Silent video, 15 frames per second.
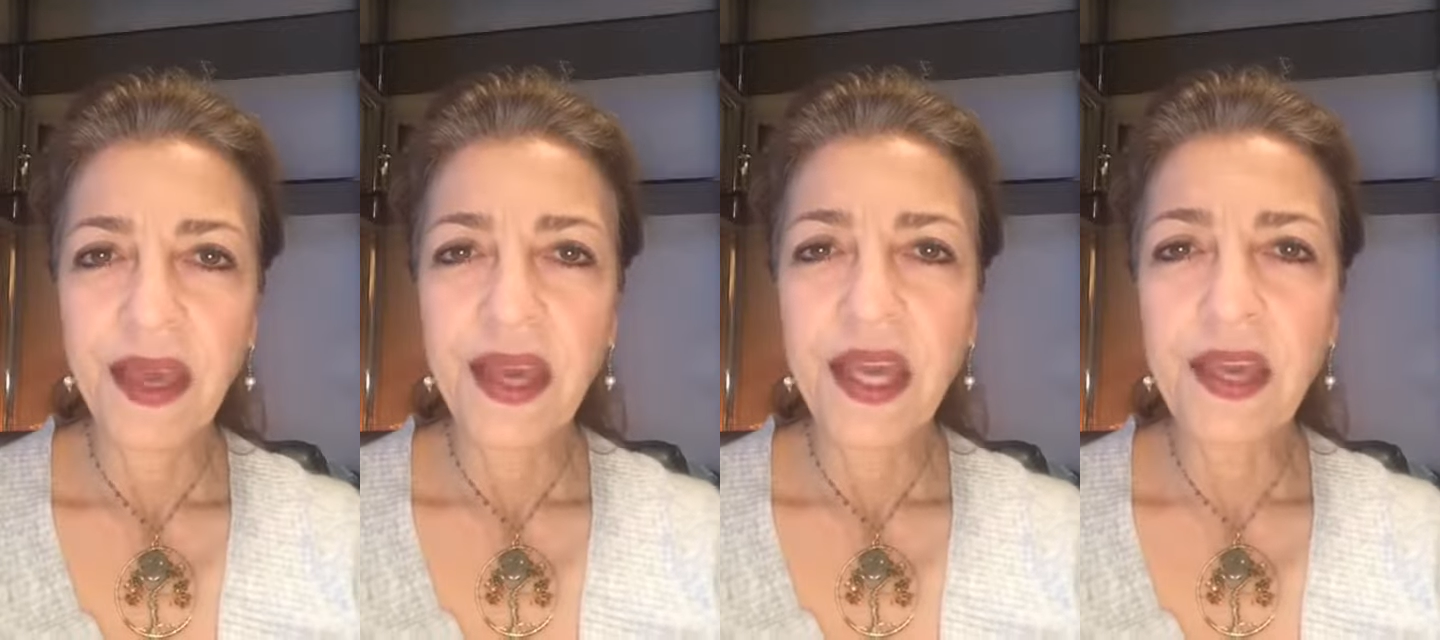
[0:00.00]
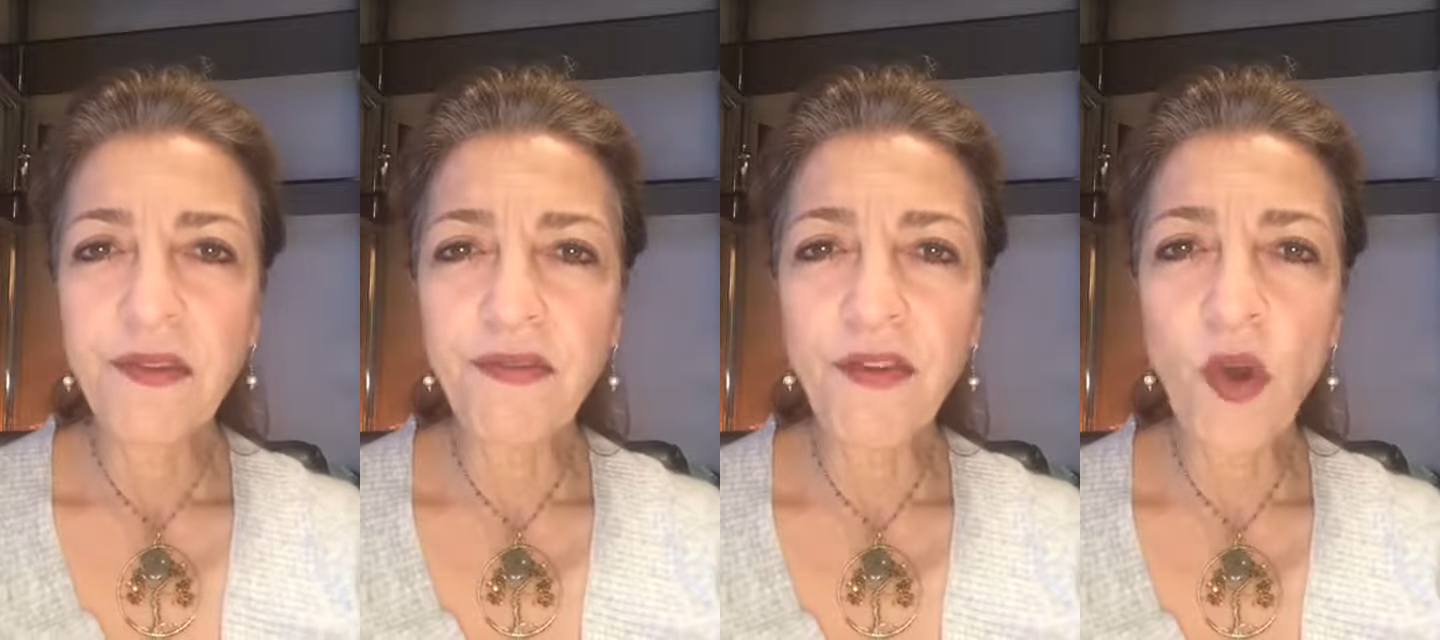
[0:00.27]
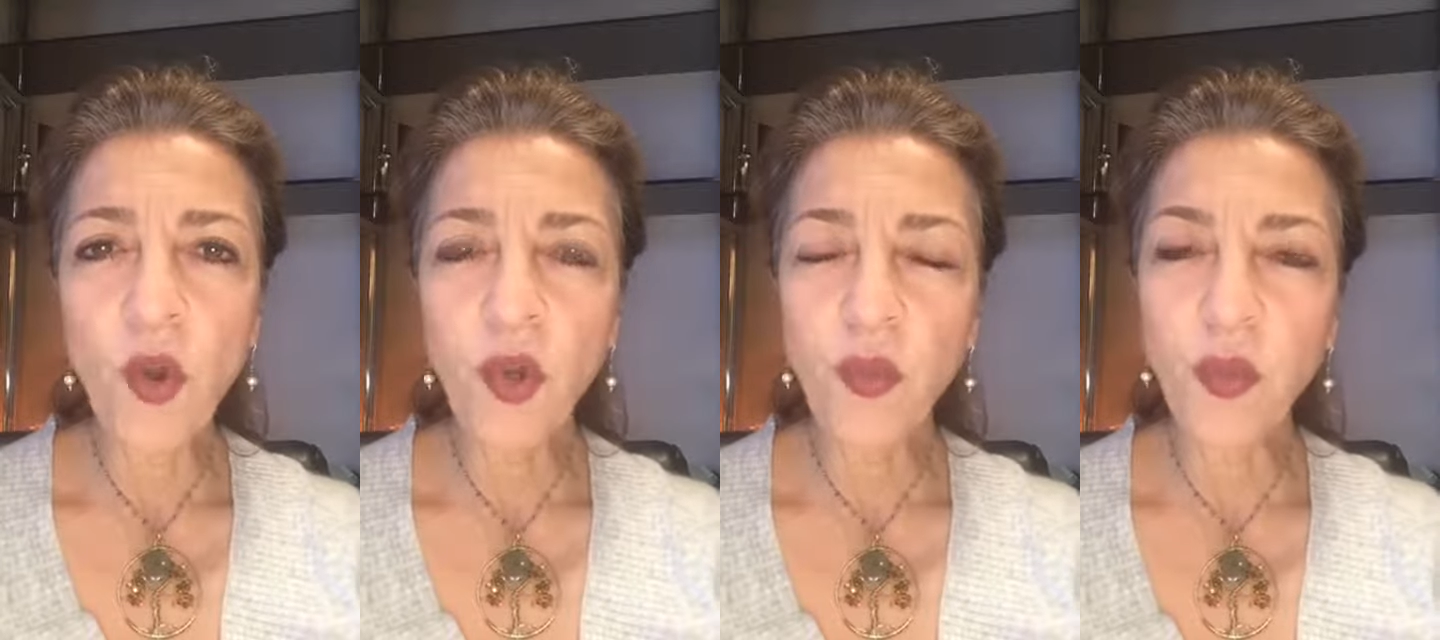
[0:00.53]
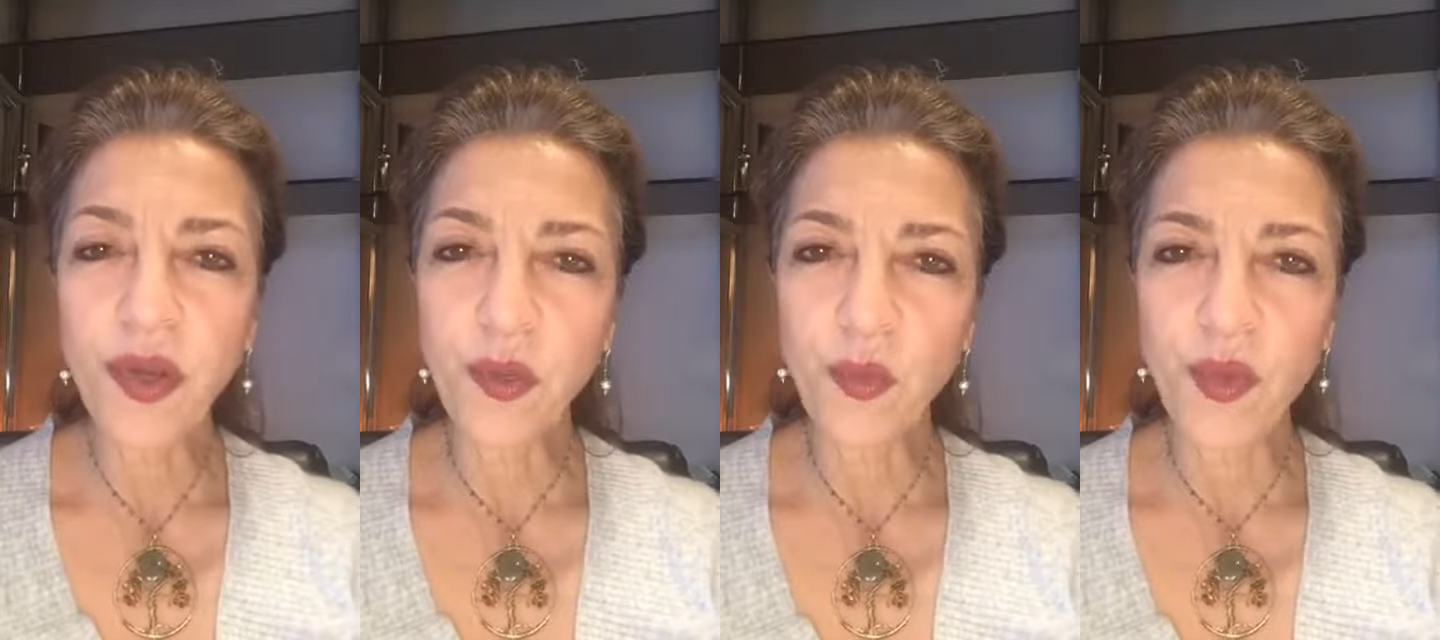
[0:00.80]
Evoke
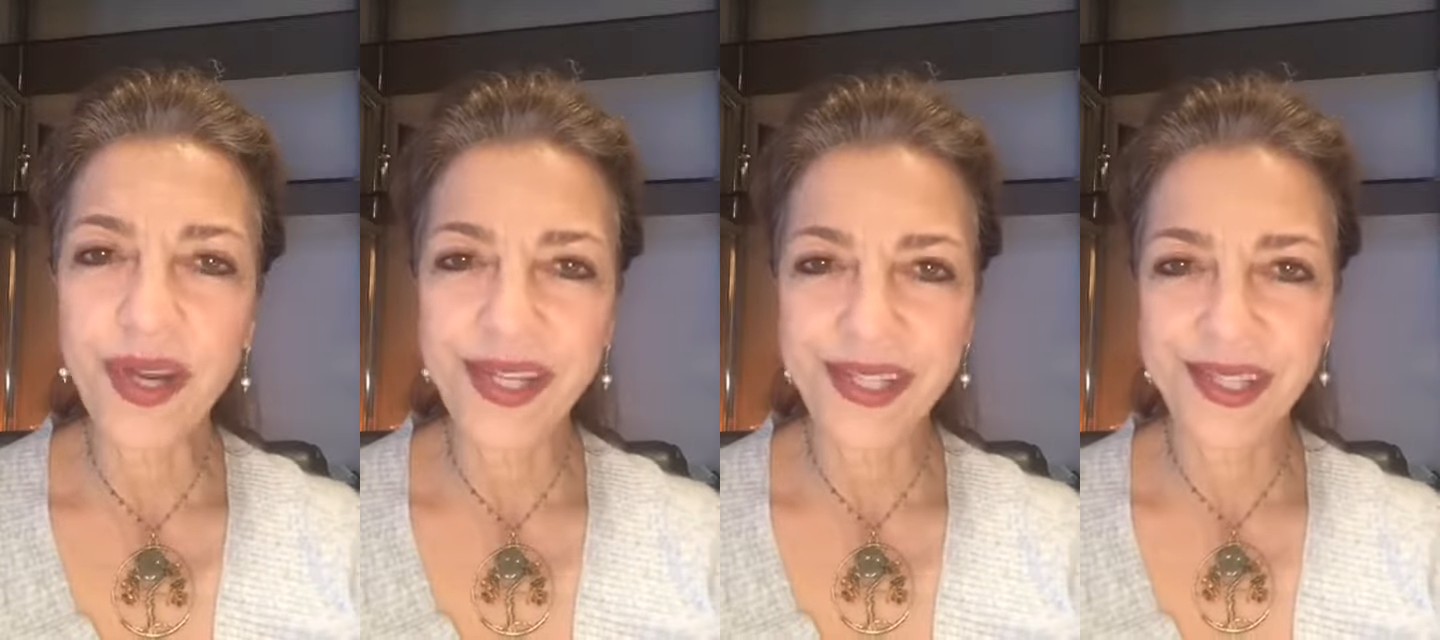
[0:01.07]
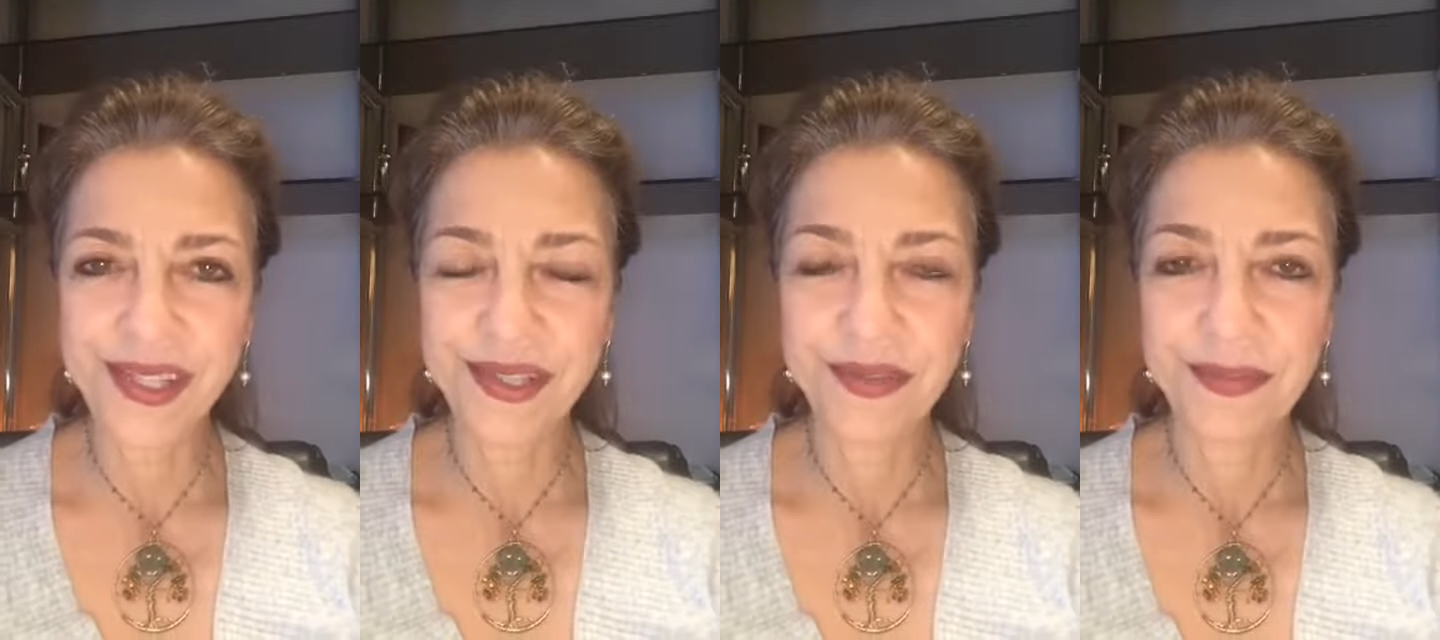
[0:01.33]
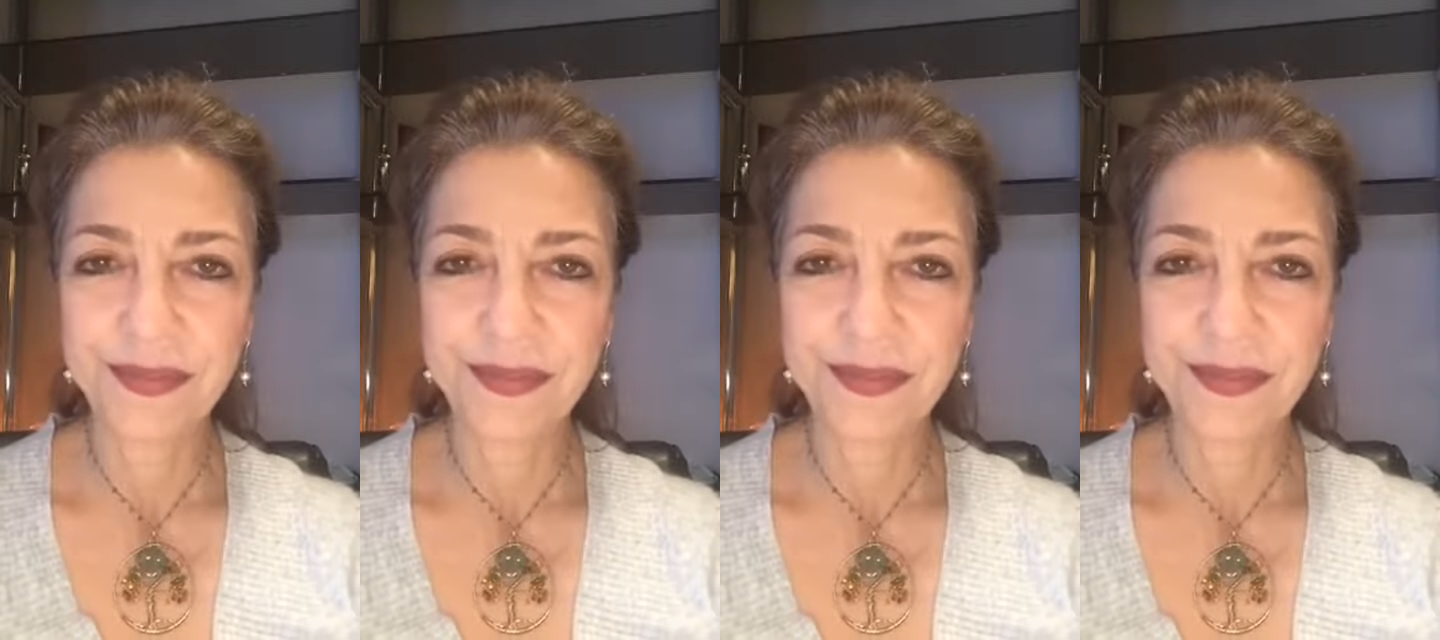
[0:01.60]
what was